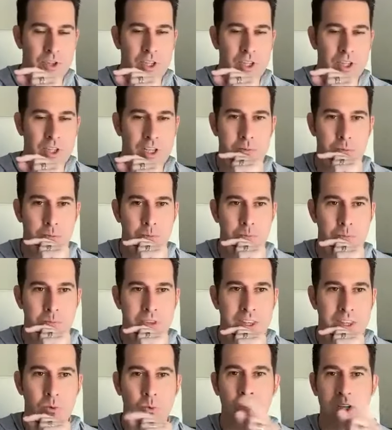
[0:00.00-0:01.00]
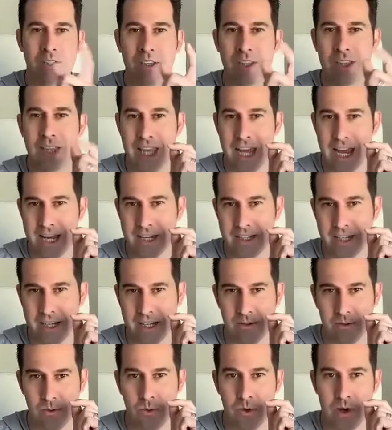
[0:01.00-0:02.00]
the it wasn't
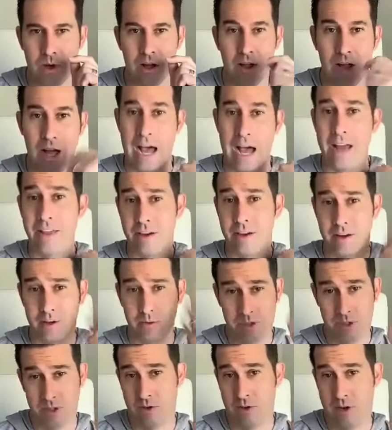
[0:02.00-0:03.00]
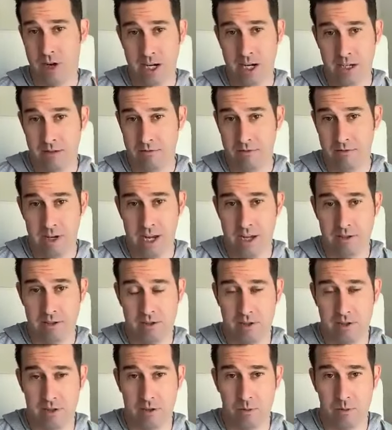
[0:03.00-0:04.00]
landing well. I thought it was a great
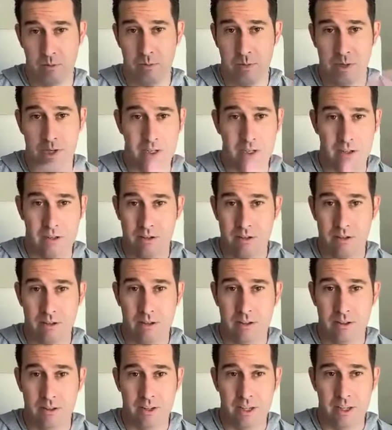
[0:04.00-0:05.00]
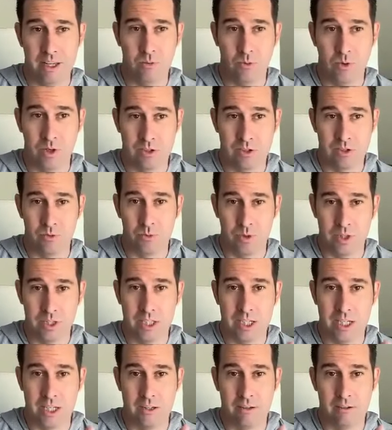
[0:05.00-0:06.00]
answer, but it wasn't
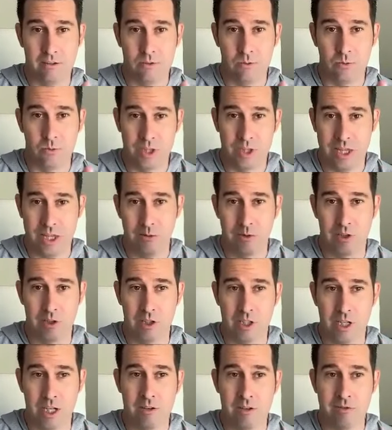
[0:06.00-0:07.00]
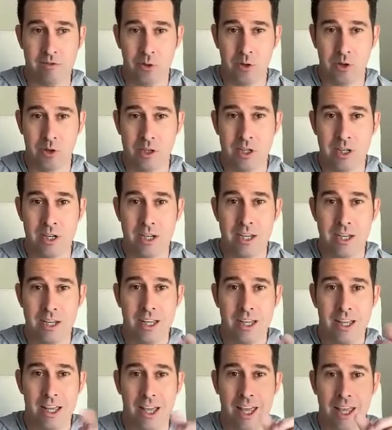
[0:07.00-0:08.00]
really what they were looking for.
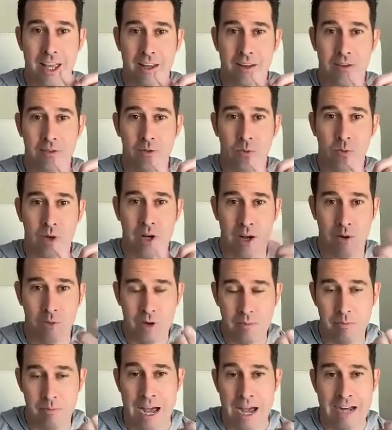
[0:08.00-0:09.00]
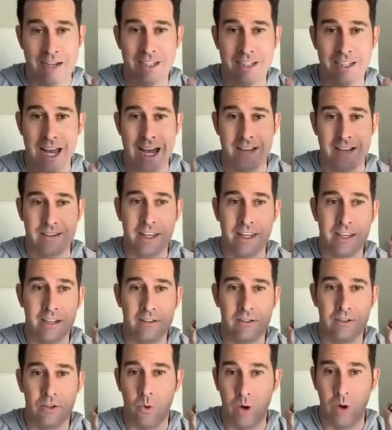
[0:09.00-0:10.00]
And when I went back to
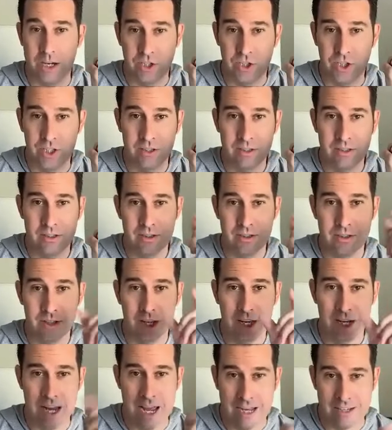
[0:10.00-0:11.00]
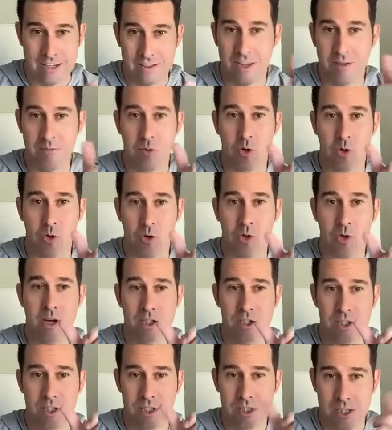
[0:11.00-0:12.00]
asking questions and asking more
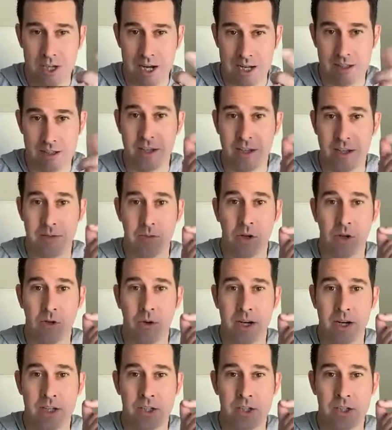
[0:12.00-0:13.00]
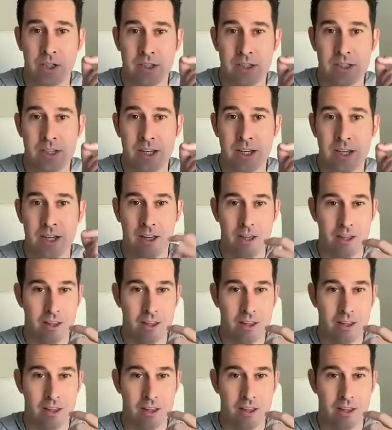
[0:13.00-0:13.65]
questions and asking more questions,